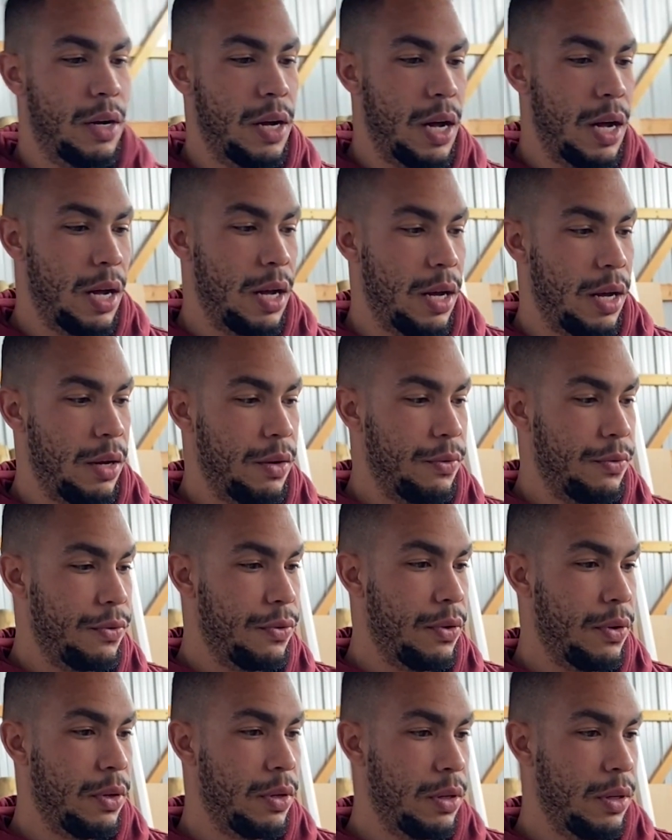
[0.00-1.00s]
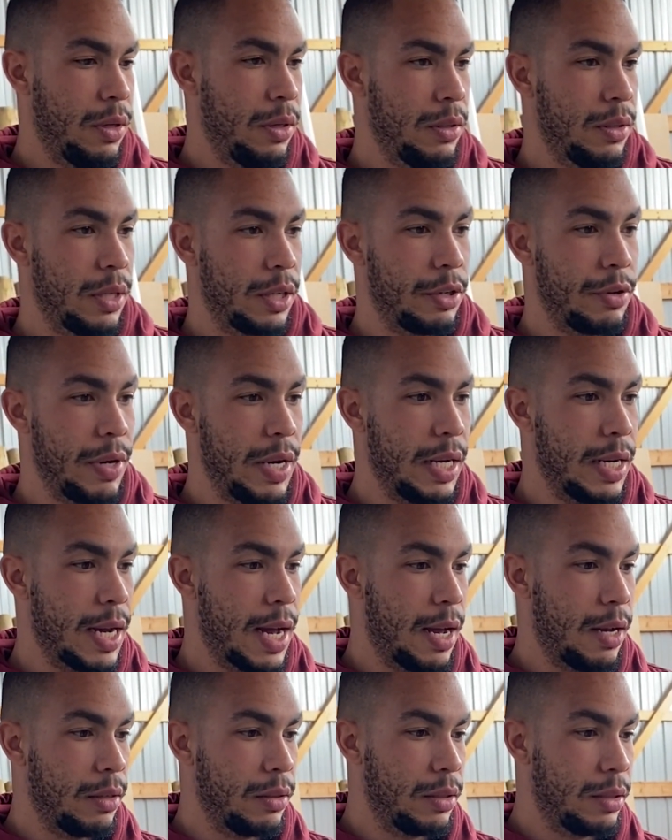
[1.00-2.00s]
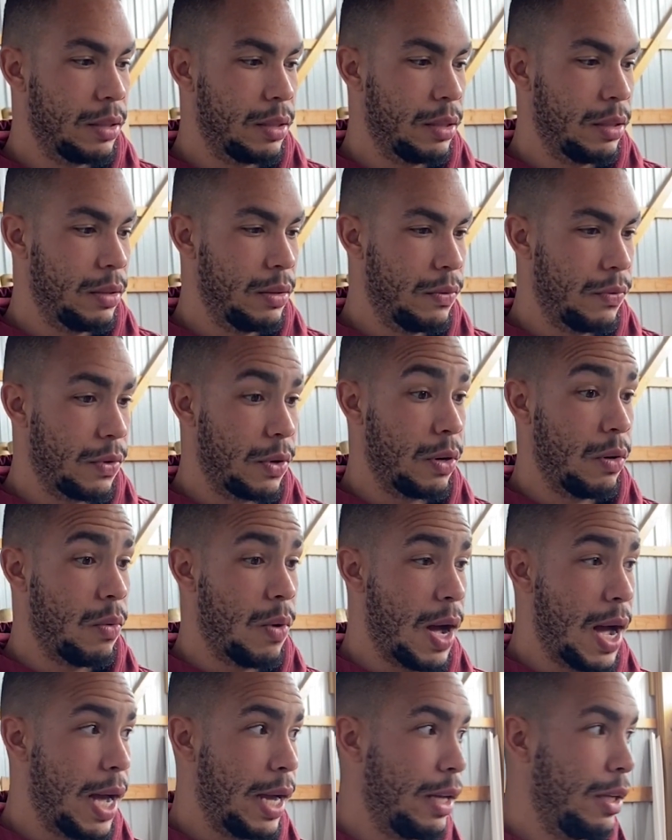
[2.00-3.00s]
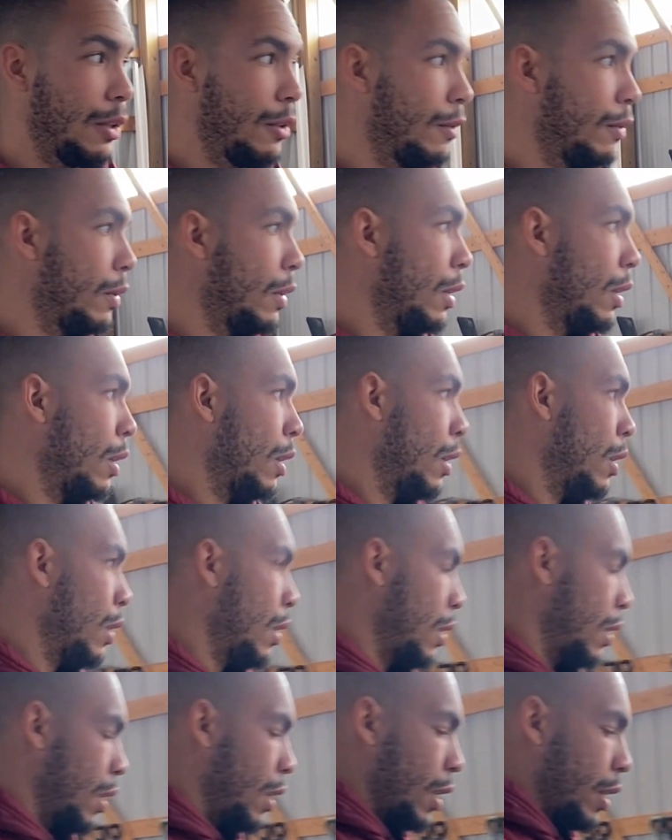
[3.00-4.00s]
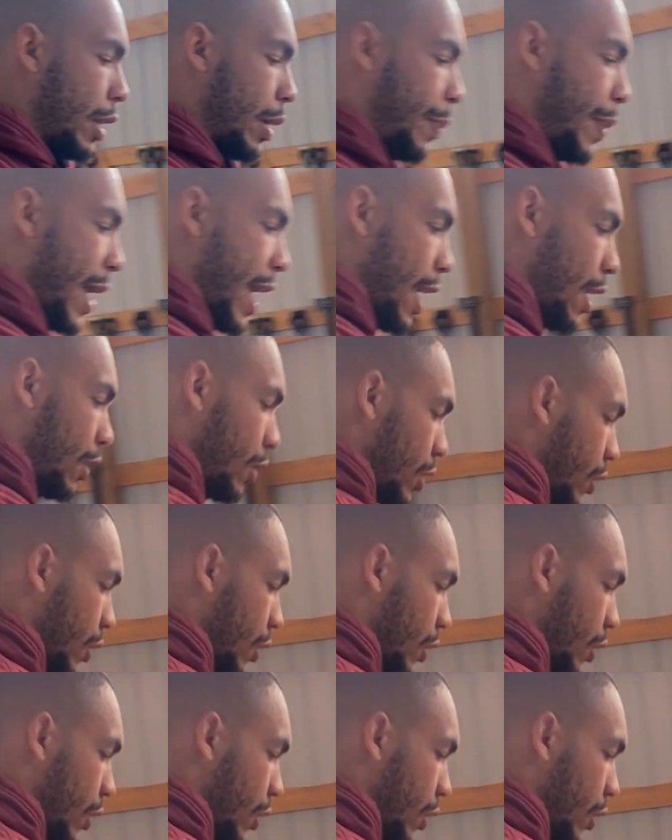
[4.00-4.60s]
of the greenhouse for a while. The panels